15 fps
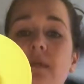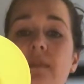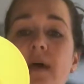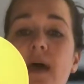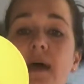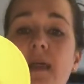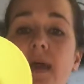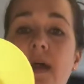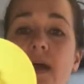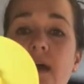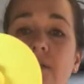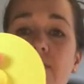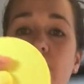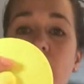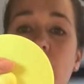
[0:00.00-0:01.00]
that
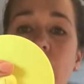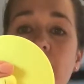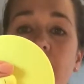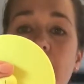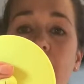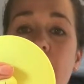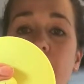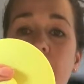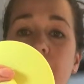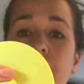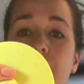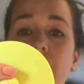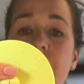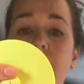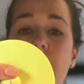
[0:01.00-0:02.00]
have the hole in them,
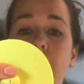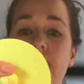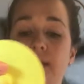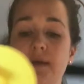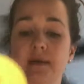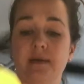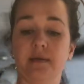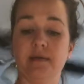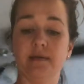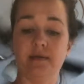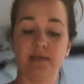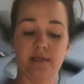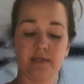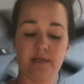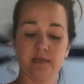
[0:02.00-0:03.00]

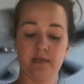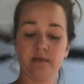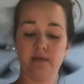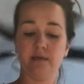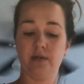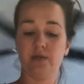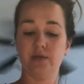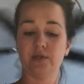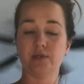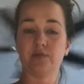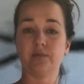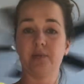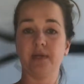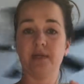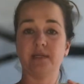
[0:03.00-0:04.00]
and you just
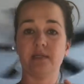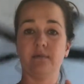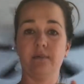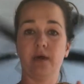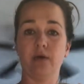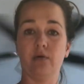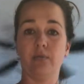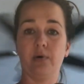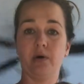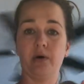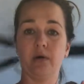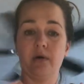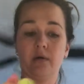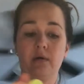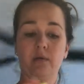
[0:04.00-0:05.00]
replace the metal
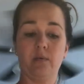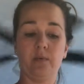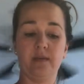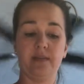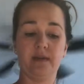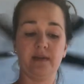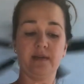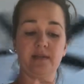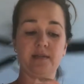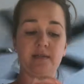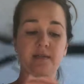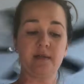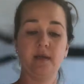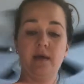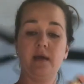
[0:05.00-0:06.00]
part with
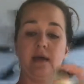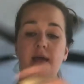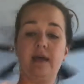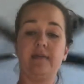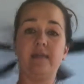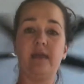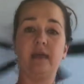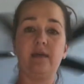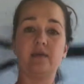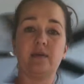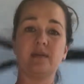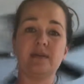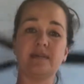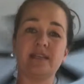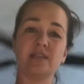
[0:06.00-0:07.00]
this, and they
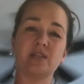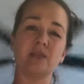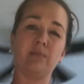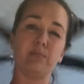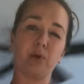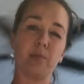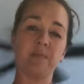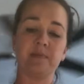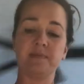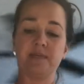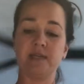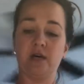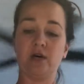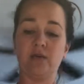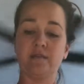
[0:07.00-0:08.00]
essentially burp
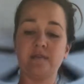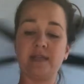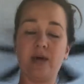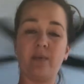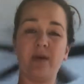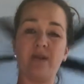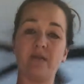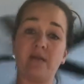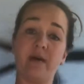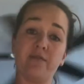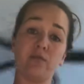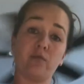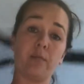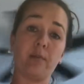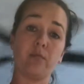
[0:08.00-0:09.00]
themselves. That way I don't have
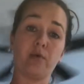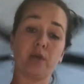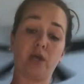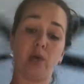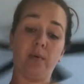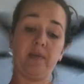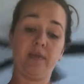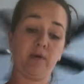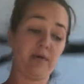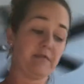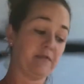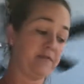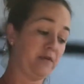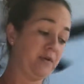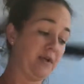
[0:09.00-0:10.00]
to remember to go in there
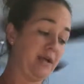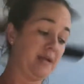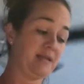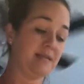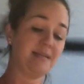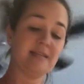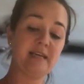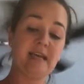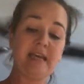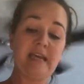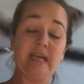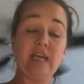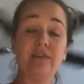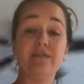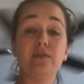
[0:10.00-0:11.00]
every few days.
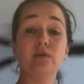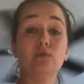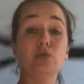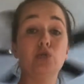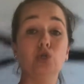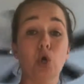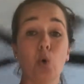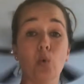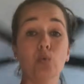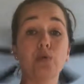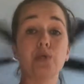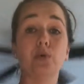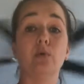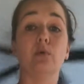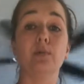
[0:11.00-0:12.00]
If you don't,
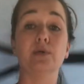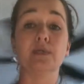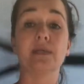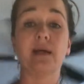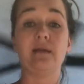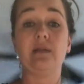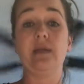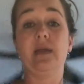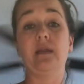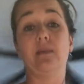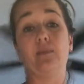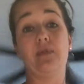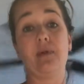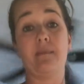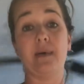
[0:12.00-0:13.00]
you will most likely end
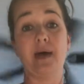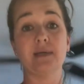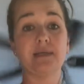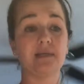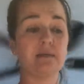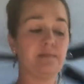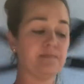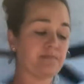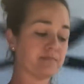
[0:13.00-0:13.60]
up with a mess.